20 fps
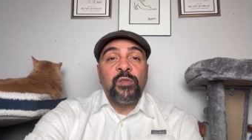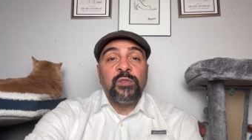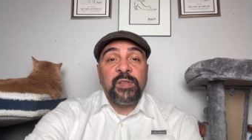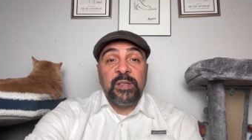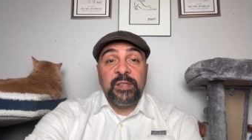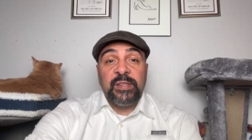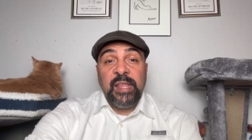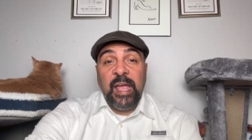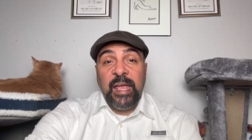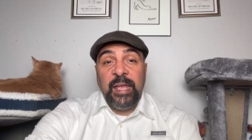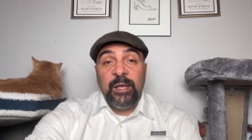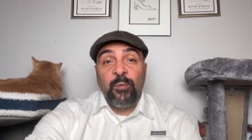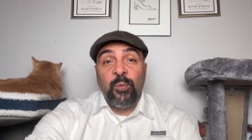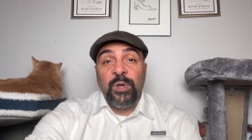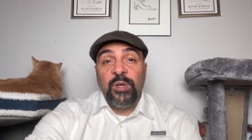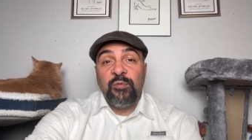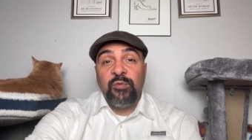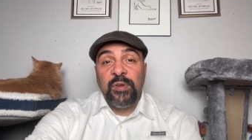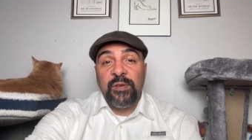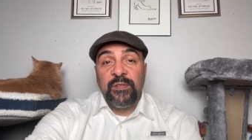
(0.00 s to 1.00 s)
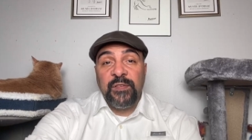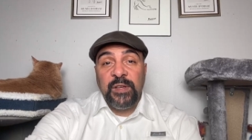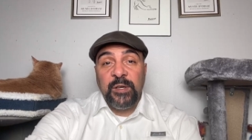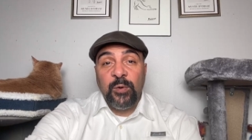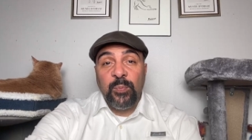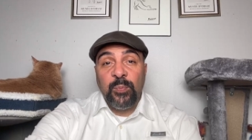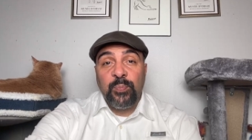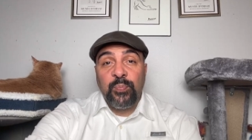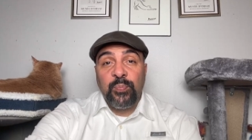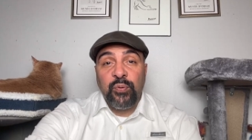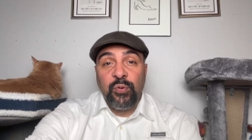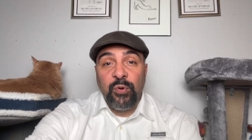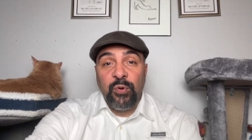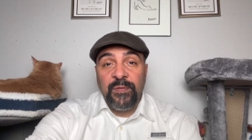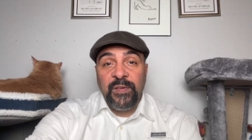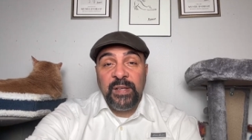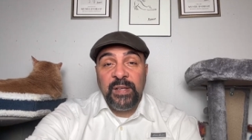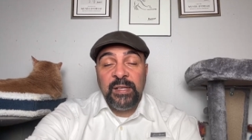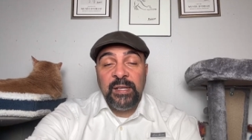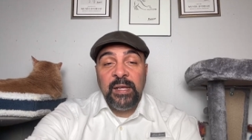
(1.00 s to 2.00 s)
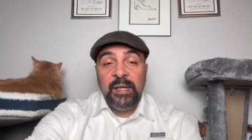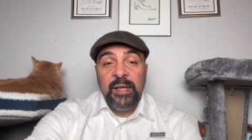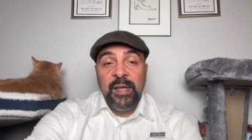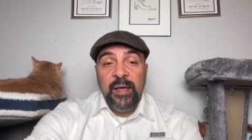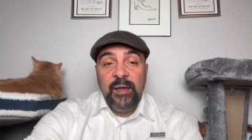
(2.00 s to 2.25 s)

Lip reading: Today, we review proven